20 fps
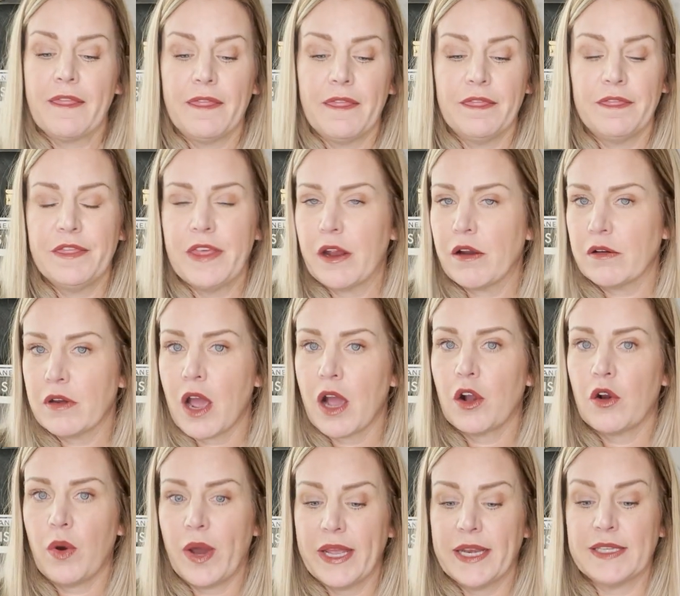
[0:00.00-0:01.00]
They're not
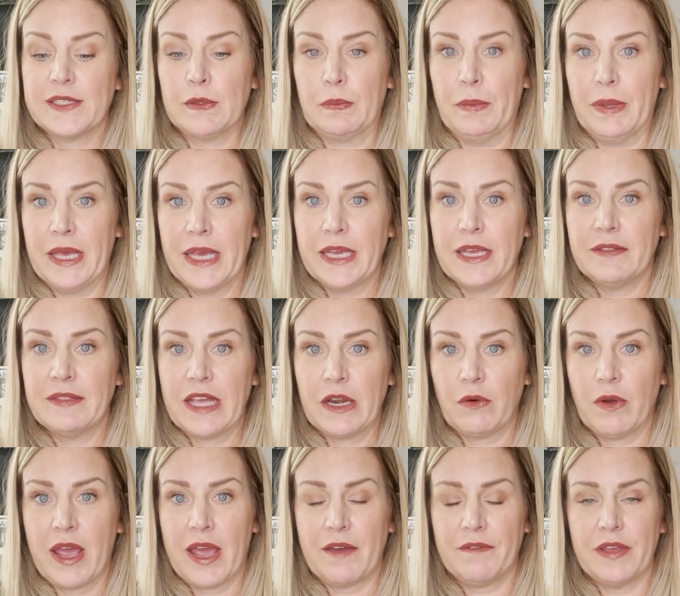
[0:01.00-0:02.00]
quite as big, and they
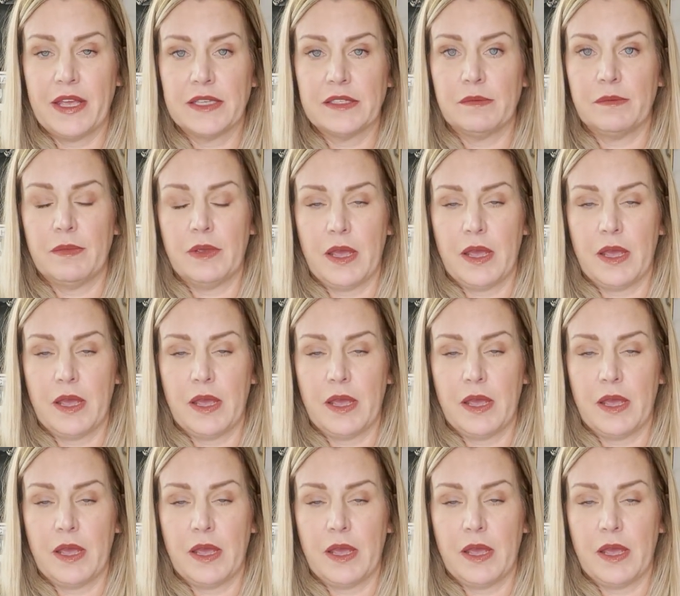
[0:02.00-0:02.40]
don't have as